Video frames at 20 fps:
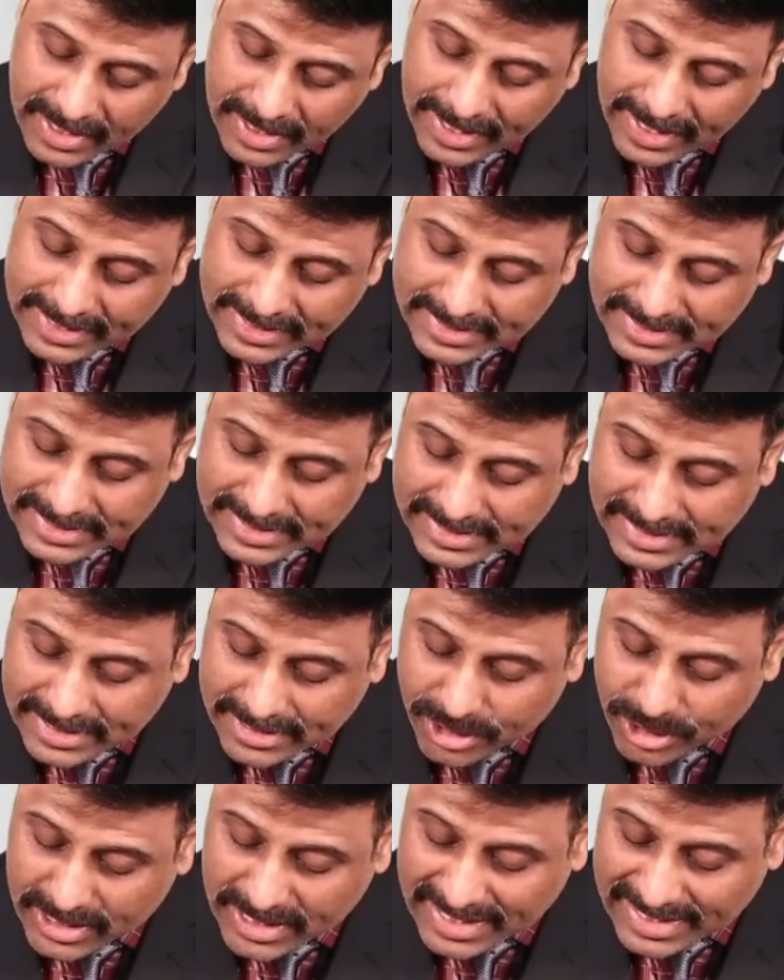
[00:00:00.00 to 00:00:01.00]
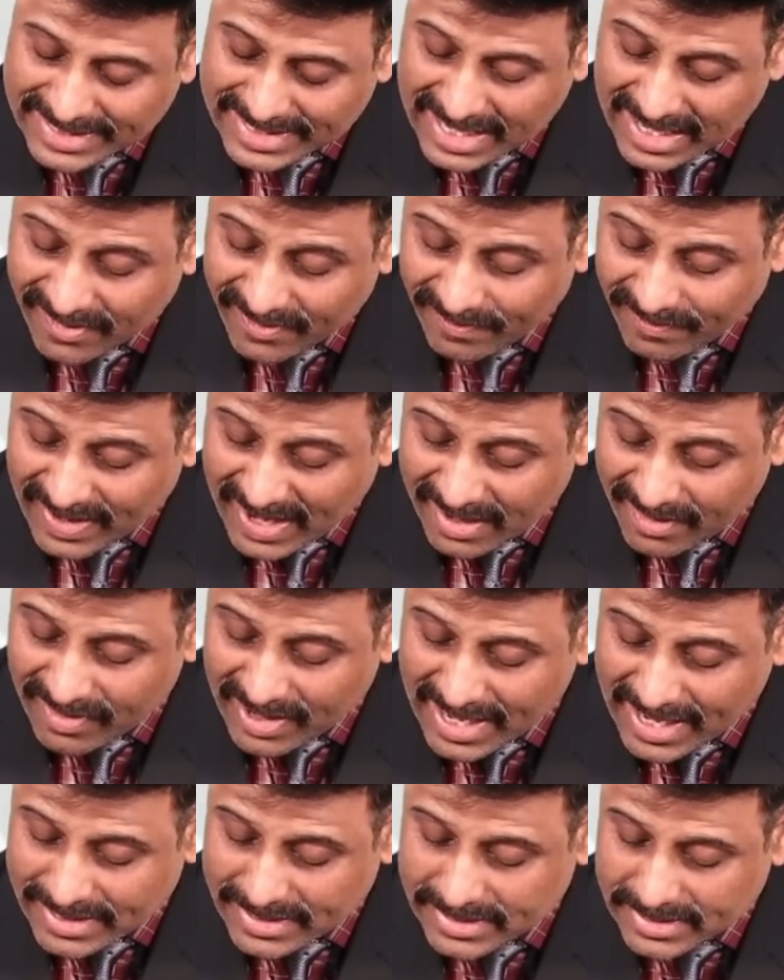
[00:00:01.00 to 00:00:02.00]
Existing shares are 5
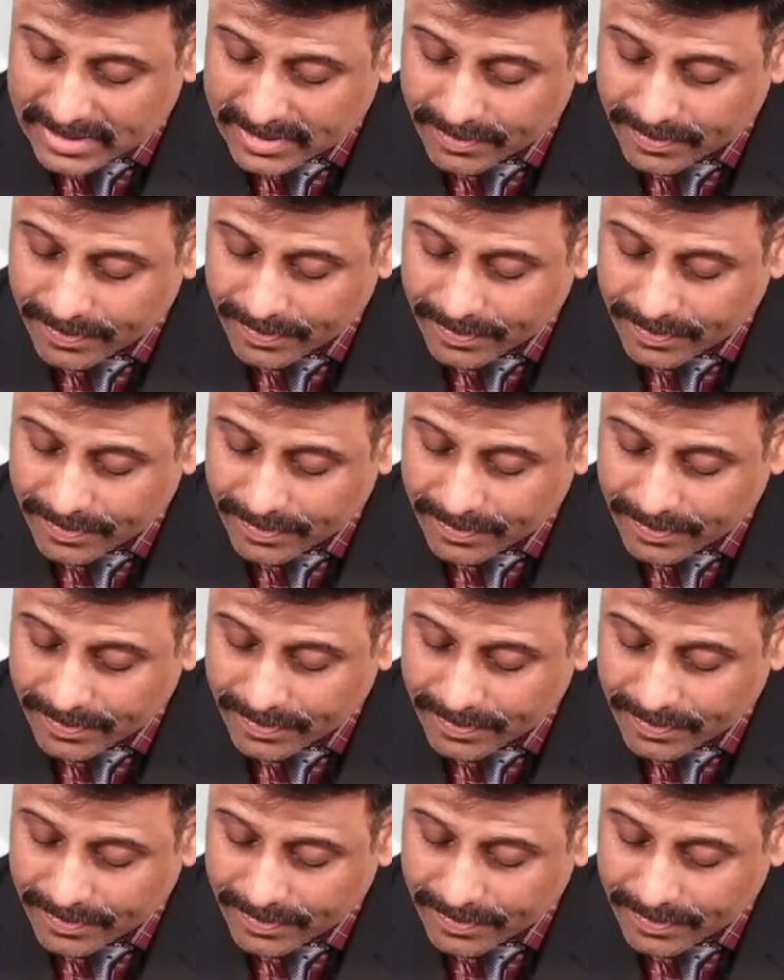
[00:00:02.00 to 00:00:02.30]
lakhs